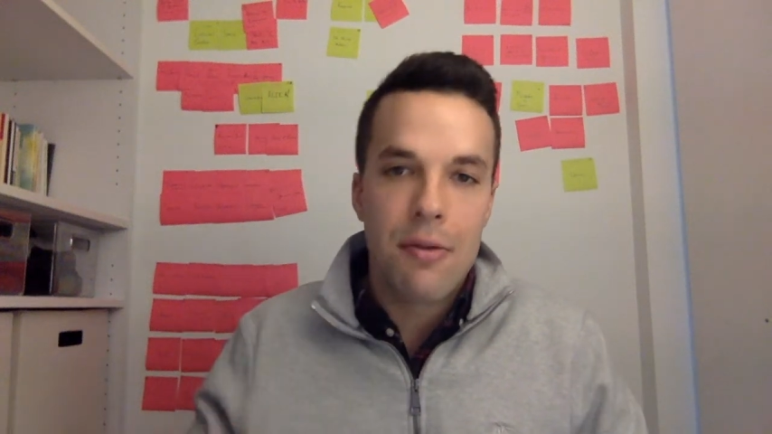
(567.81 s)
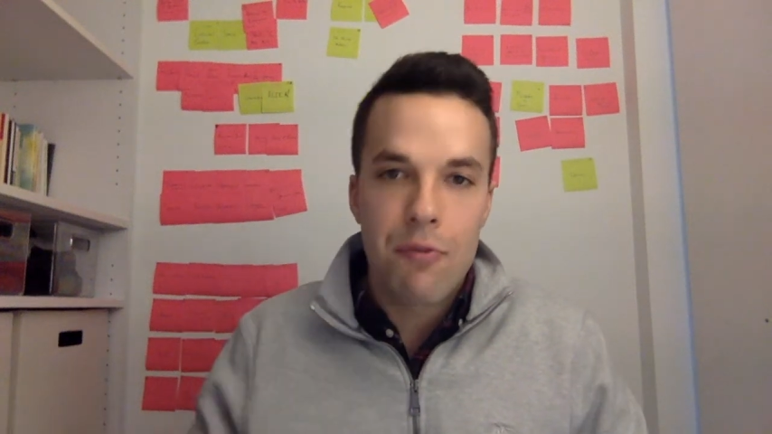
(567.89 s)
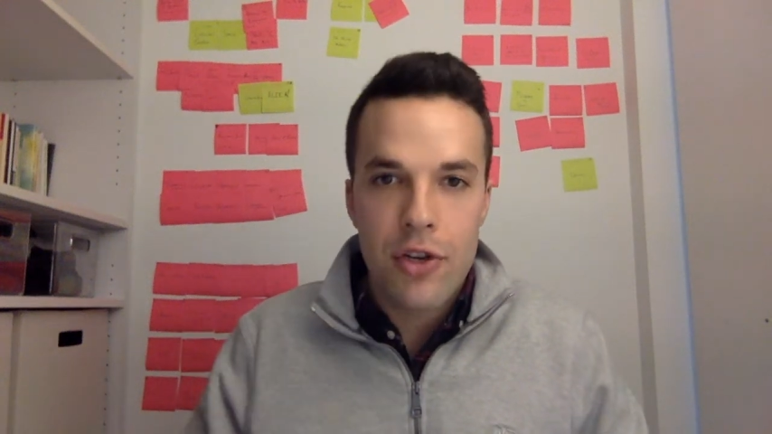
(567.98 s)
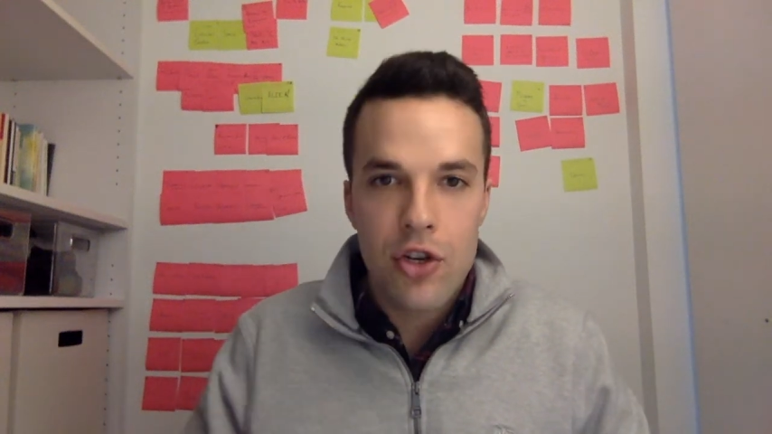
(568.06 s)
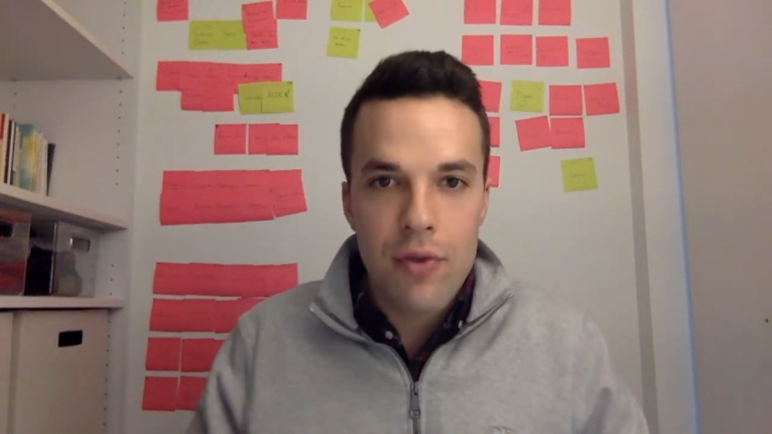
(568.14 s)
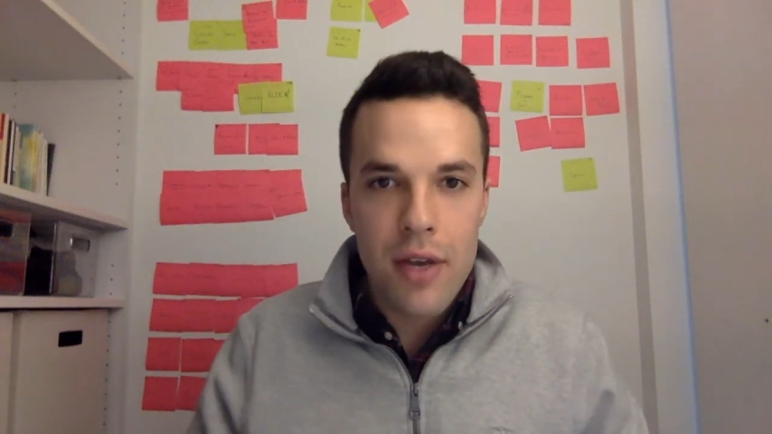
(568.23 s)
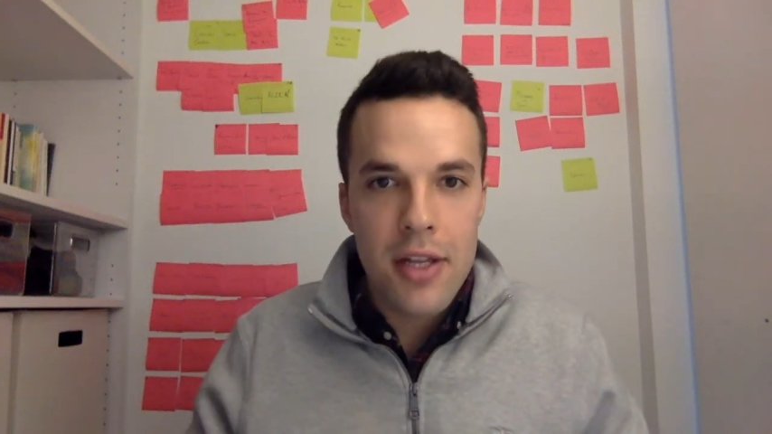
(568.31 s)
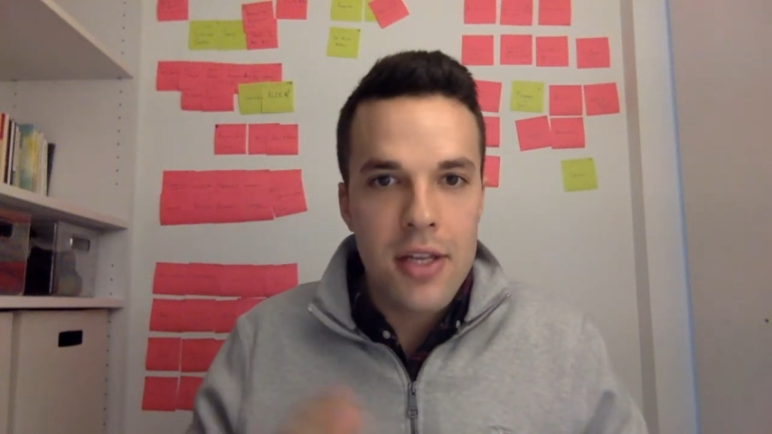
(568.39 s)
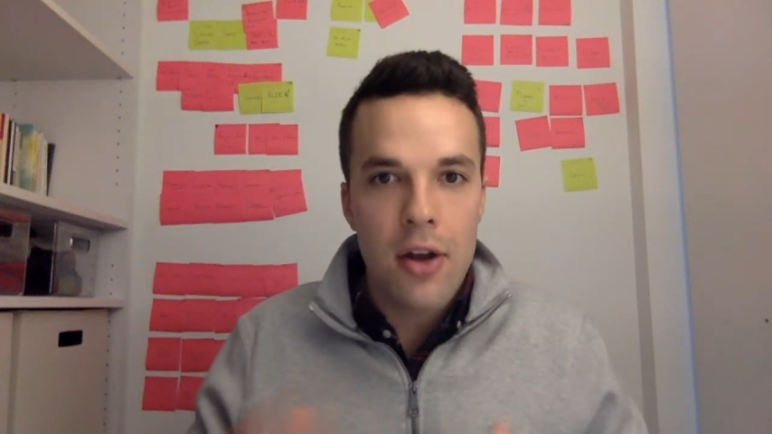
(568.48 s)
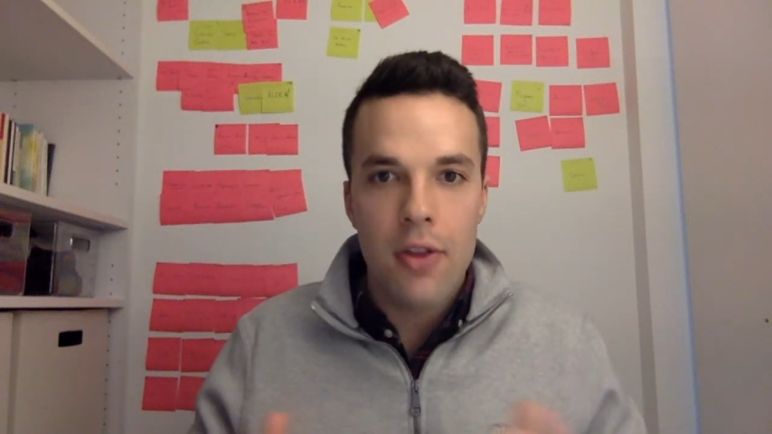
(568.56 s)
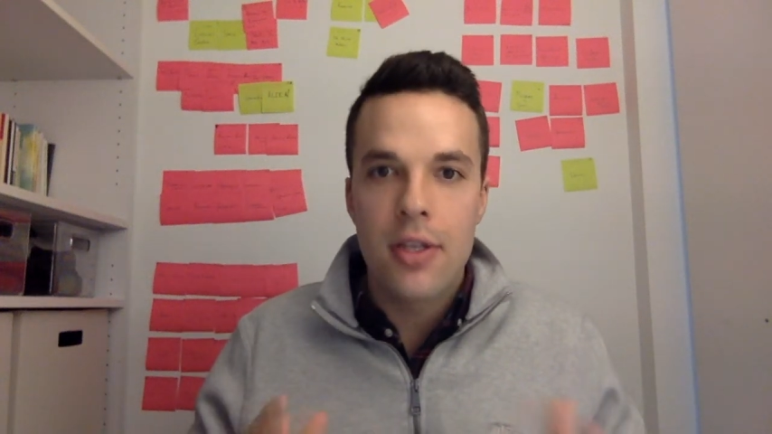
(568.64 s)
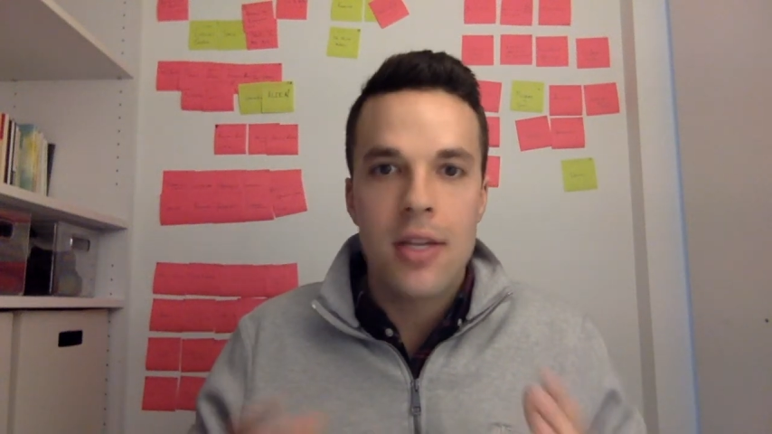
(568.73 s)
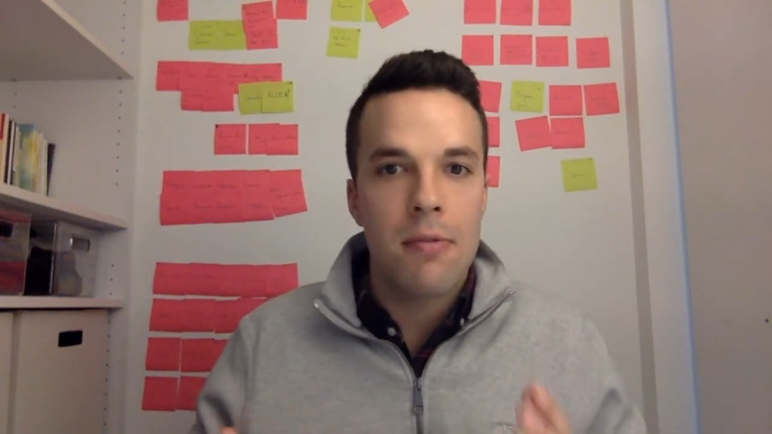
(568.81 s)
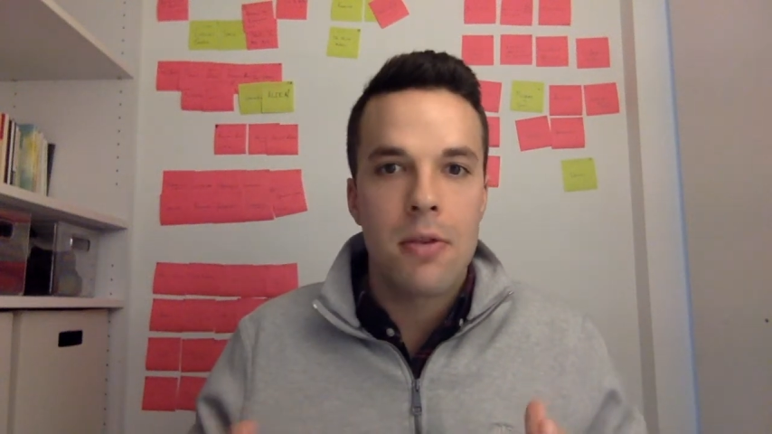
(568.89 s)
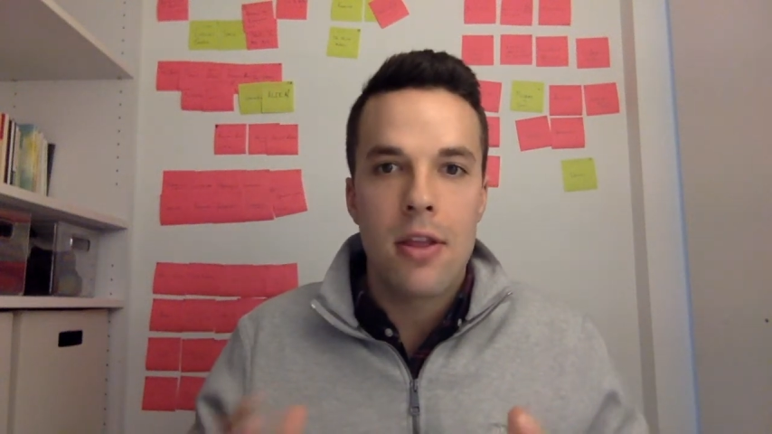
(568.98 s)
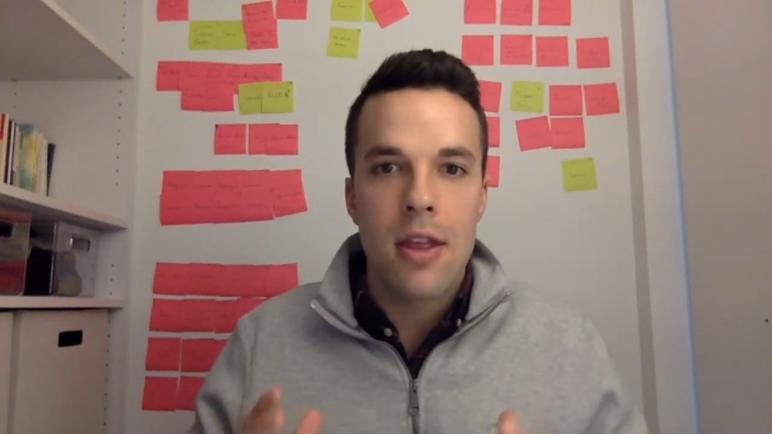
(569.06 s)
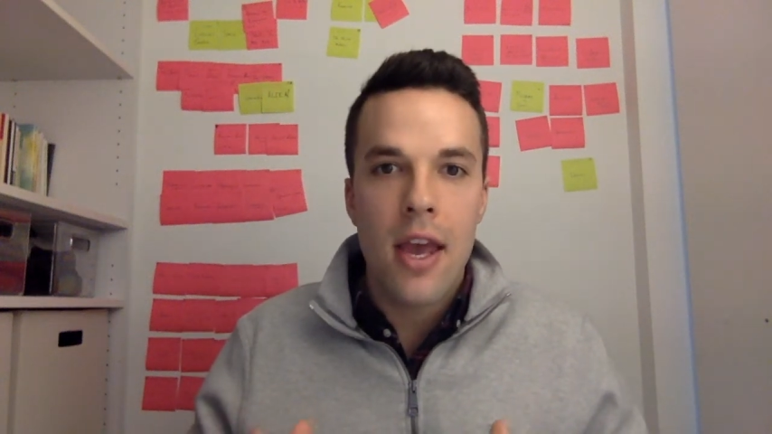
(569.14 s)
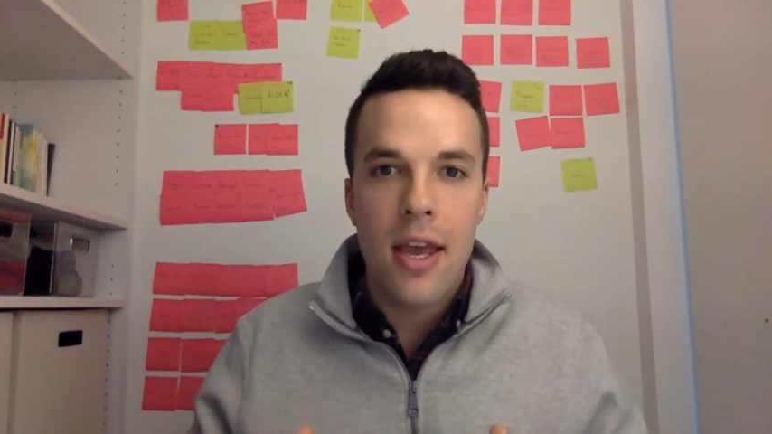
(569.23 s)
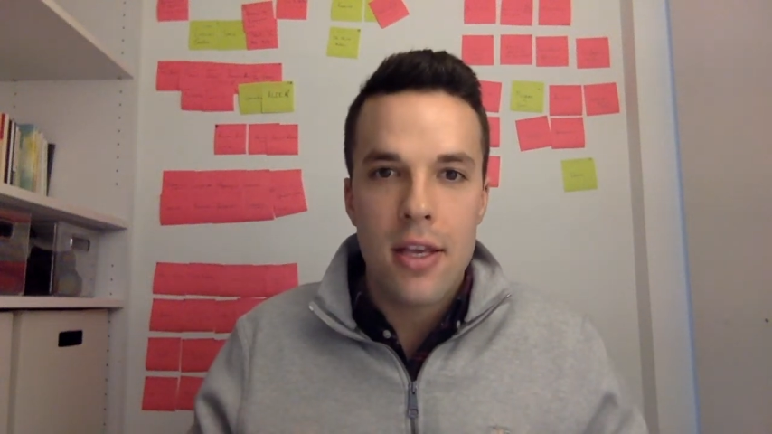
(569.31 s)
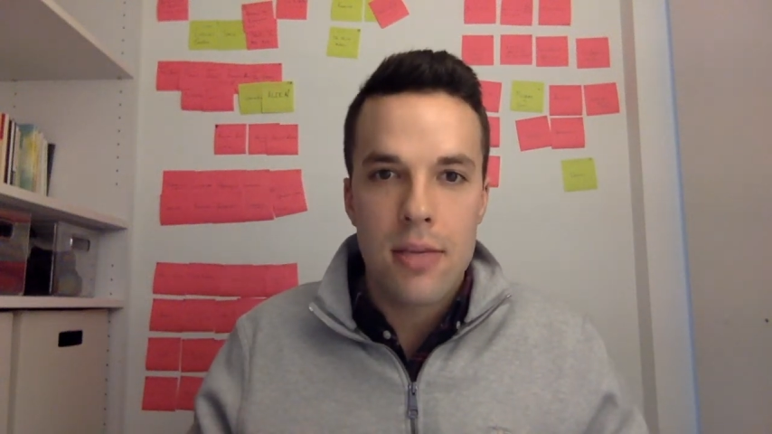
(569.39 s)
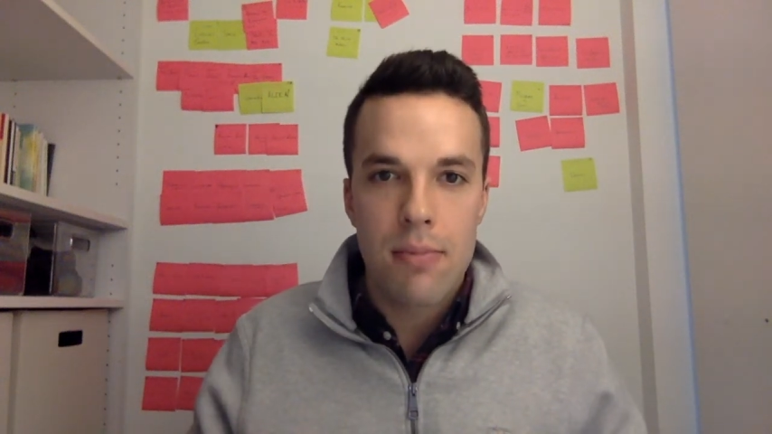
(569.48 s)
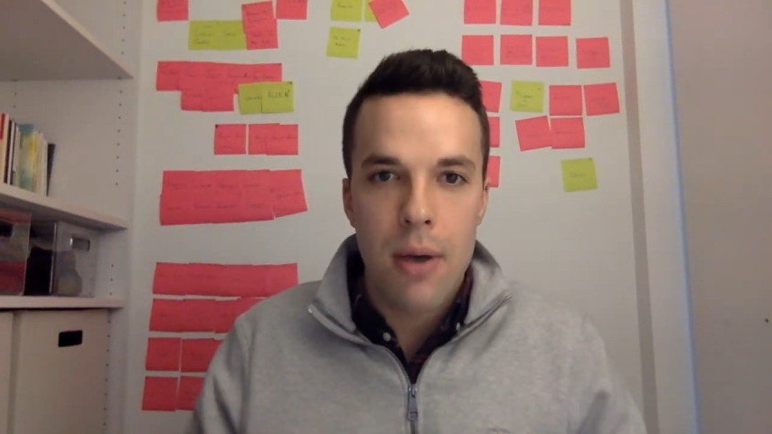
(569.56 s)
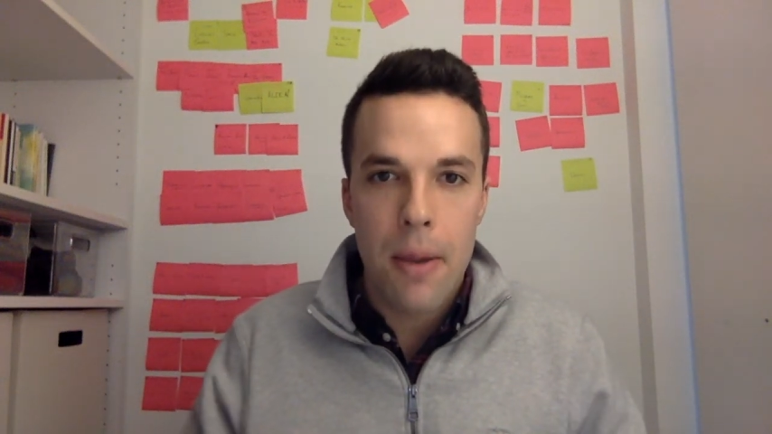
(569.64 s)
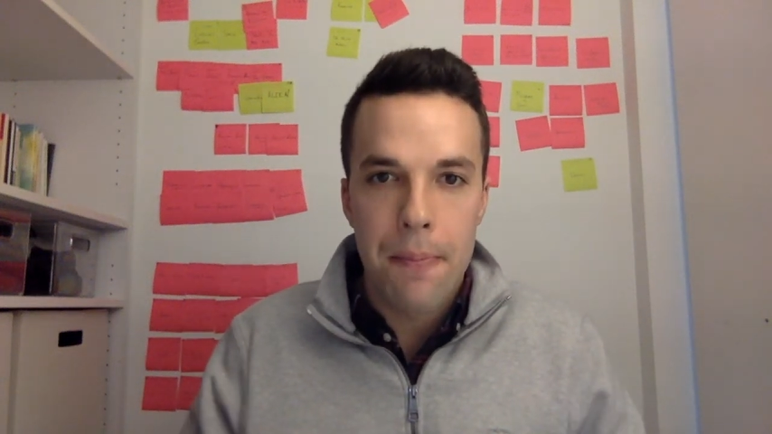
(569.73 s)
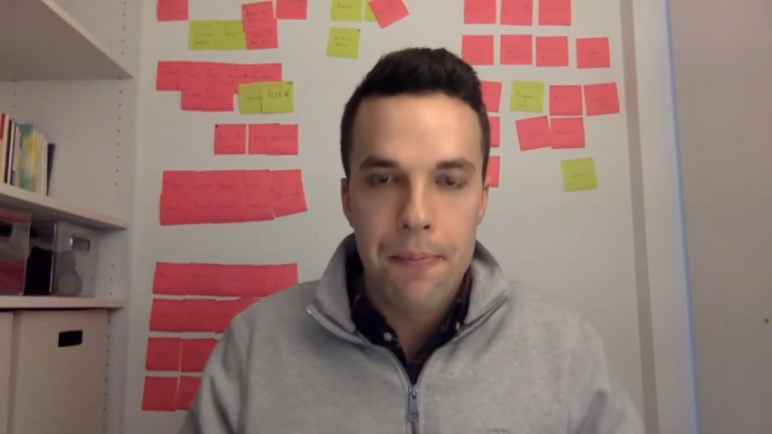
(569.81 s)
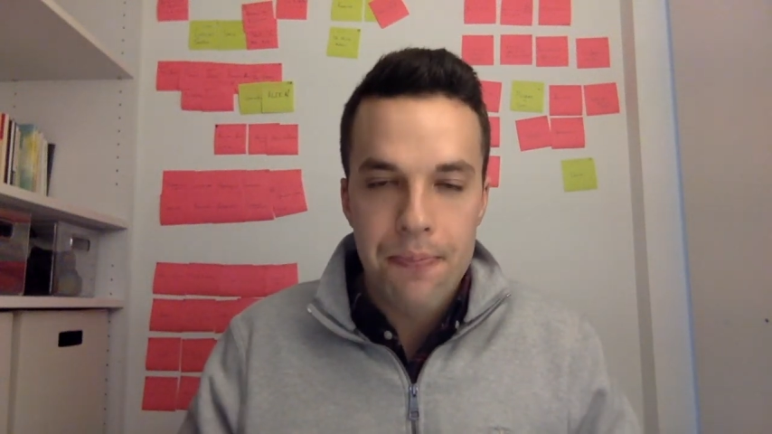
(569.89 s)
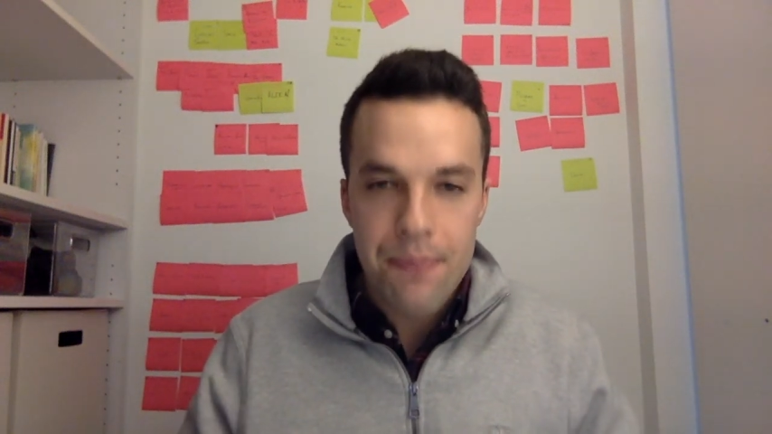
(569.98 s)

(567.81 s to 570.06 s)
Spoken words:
retreats and all these types of things. But